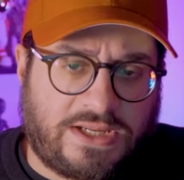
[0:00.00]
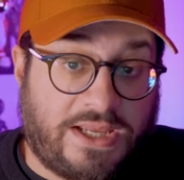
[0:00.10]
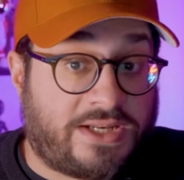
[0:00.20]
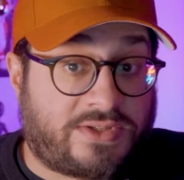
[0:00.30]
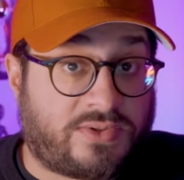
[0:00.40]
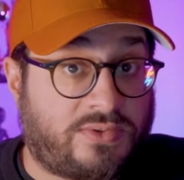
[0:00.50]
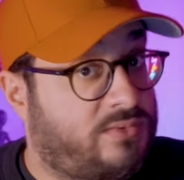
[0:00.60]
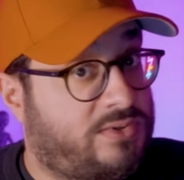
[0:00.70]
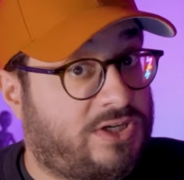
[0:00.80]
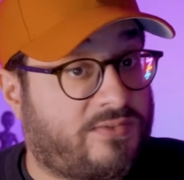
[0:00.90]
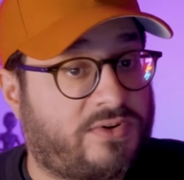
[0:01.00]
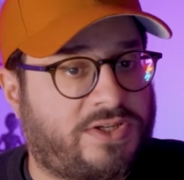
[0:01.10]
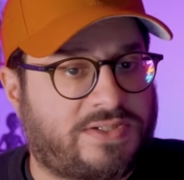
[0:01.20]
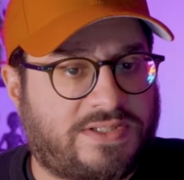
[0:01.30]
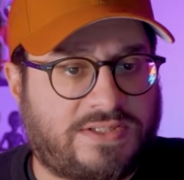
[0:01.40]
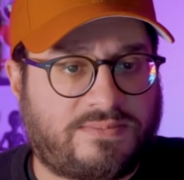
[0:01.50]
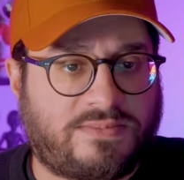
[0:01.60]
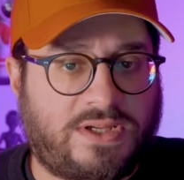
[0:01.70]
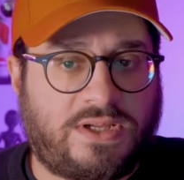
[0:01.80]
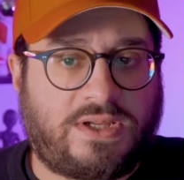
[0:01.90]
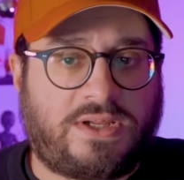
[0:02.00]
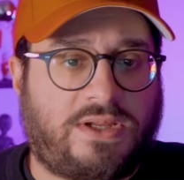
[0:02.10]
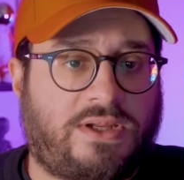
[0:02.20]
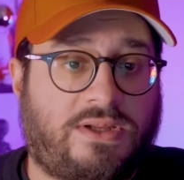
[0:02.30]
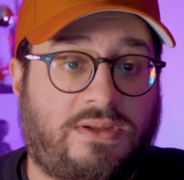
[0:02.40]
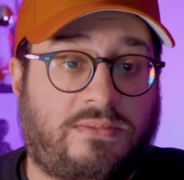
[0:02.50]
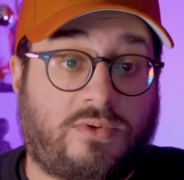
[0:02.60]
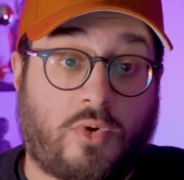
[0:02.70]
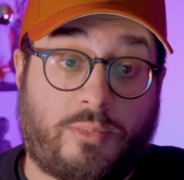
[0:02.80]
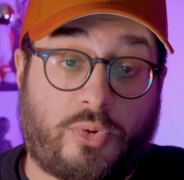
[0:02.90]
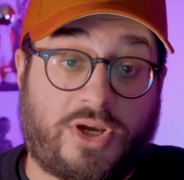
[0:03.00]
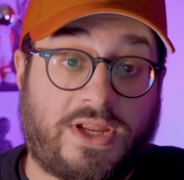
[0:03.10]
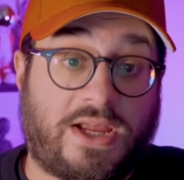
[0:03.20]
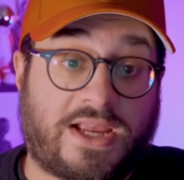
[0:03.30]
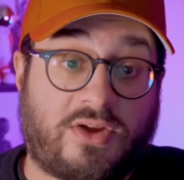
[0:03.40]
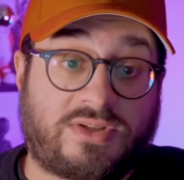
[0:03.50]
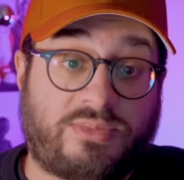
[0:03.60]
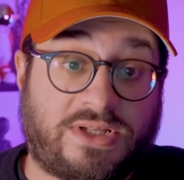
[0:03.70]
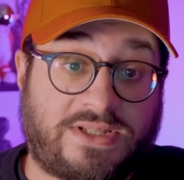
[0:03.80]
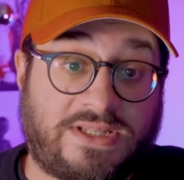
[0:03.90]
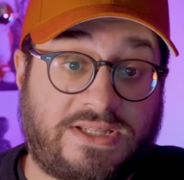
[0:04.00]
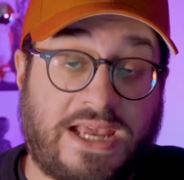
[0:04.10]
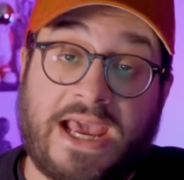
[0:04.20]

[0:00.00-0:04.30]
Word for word: into governance, corporate accountability,